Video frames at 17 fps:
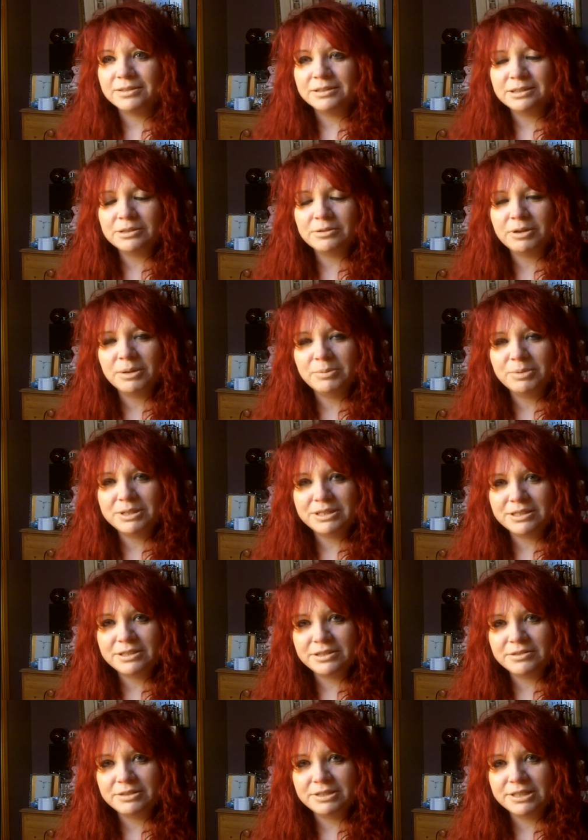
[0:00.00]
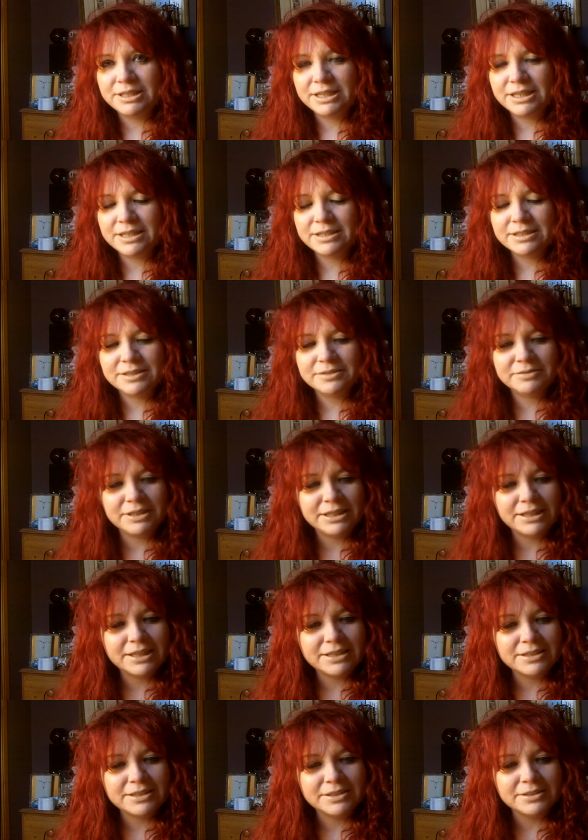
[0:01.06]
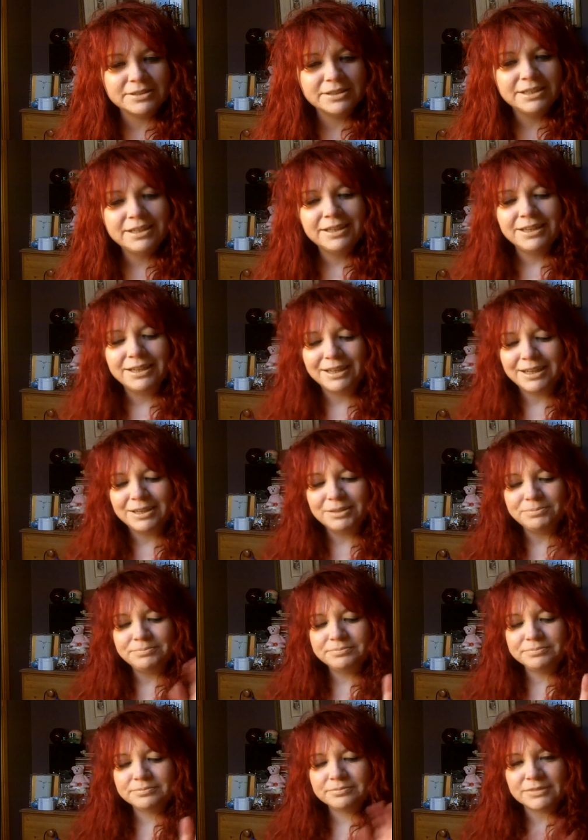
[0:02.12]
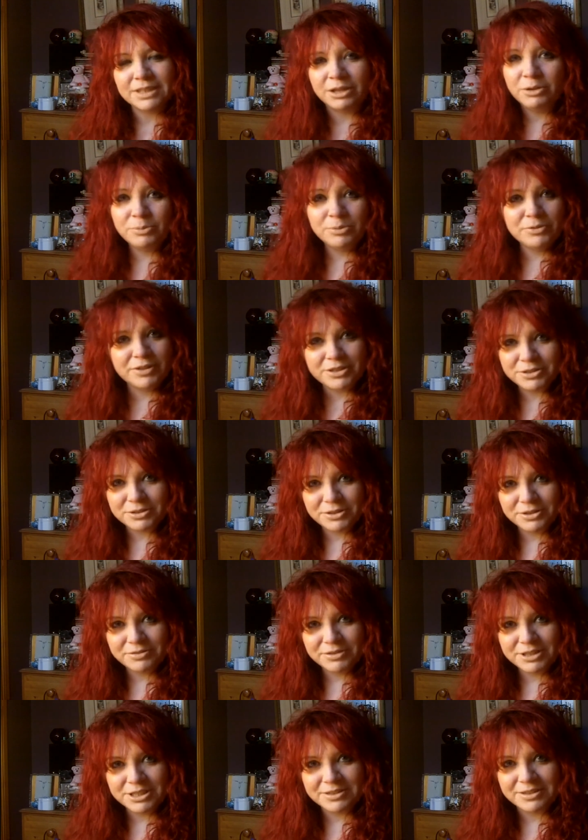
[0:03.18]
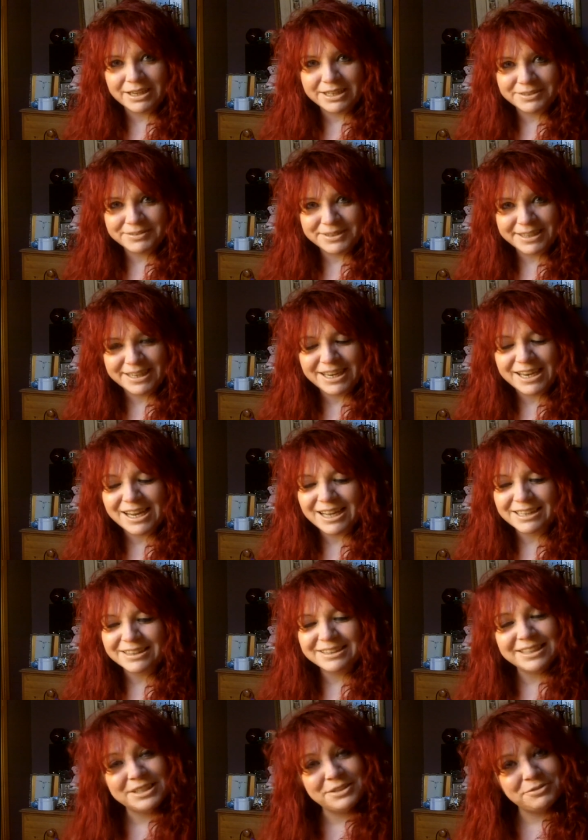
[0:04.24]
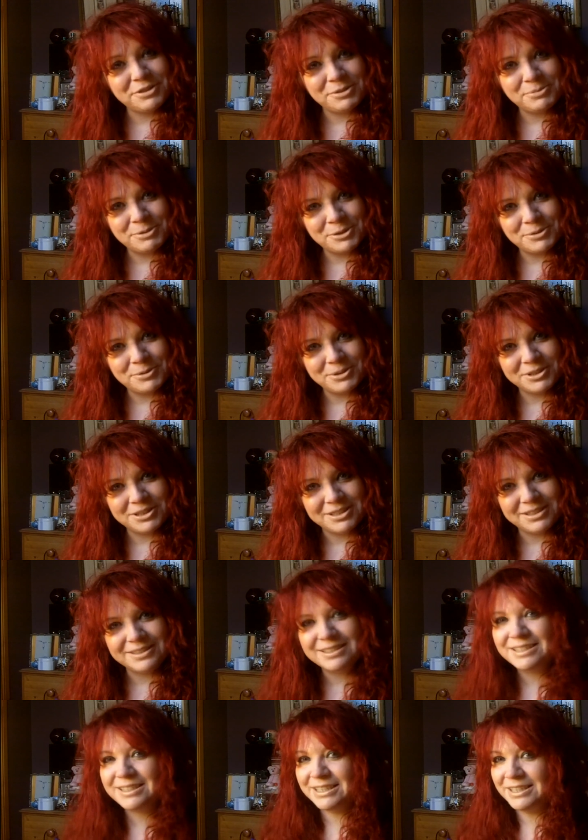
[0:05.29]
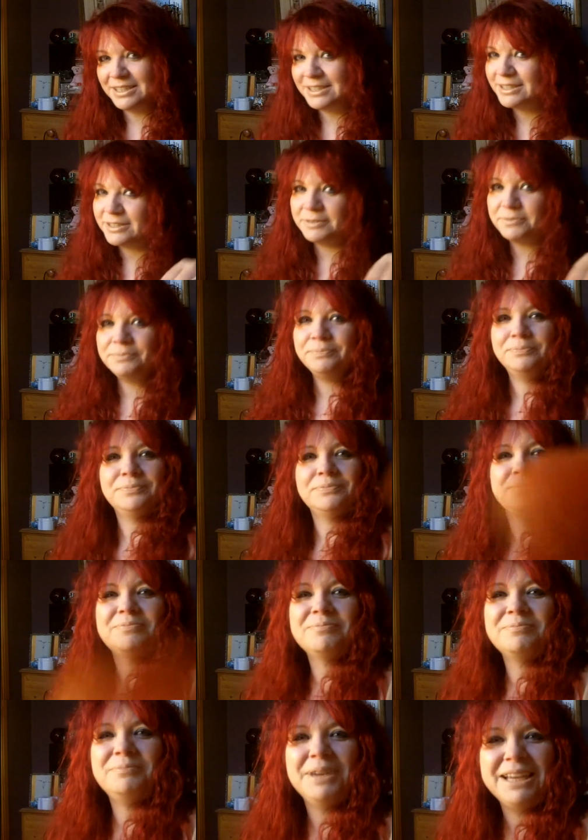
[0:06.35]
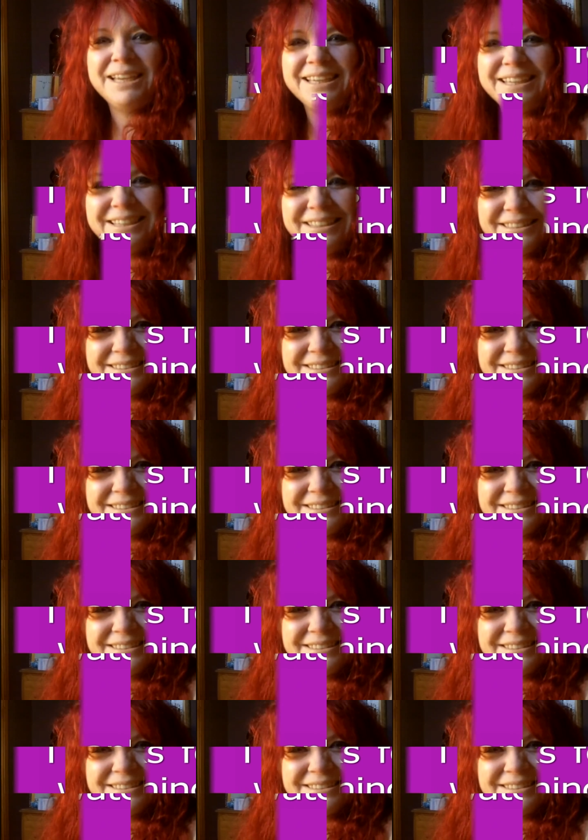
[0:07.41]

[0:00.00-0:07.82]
quite a bit to do today and stuff like that, so I hope you've enjoyed the video anyway, and thank you very much for watching. See you soon. Bye.